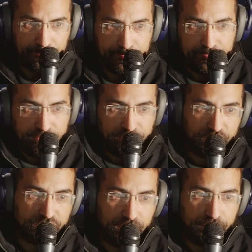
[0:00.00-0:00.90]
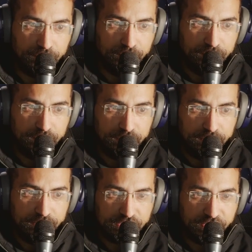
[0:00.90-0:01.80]
for example.
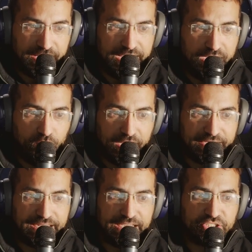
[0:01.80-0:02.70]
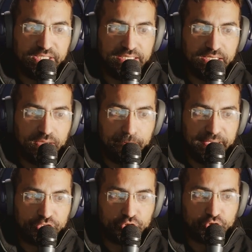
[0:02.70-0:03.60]
So now I can actually make
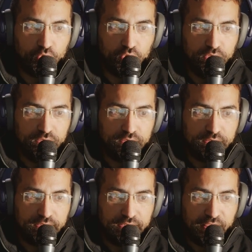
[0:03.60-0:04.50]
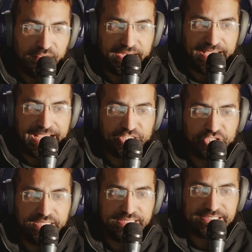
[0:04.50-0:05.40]
sure that it
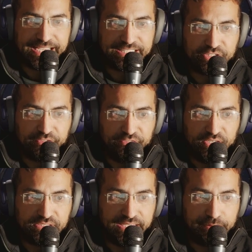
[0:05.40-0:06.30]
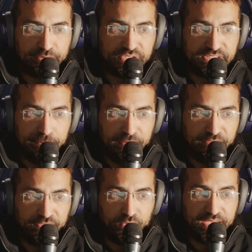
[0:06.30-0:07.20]
actually sets the first name to
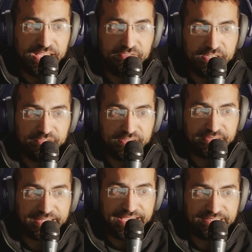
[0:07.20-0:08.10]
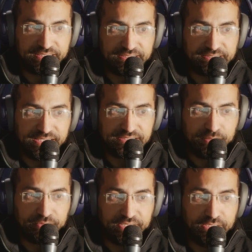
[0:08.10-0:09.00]
Zipifil, even if the data contains
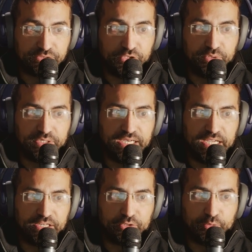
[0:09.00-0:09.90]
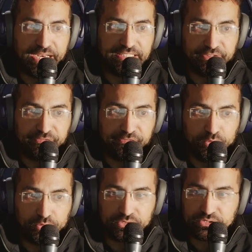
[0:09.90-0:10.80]
something else. So you can kind of create
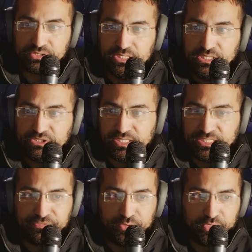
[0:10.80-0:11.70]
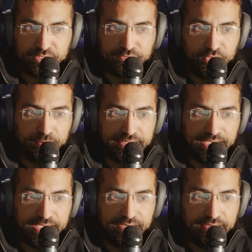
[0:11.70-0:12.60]
defaults. So let's fill this form
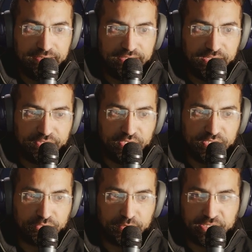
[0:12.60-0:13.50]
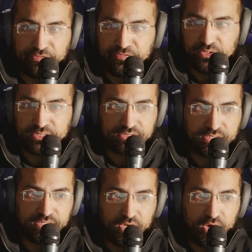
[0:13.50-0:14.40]
again. Even though it's already filled, it's going to
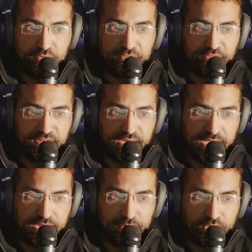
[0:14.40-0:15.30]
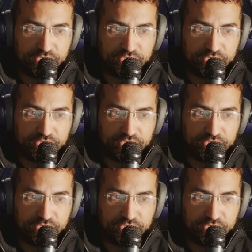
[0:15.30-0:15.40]
overfill it. And watch,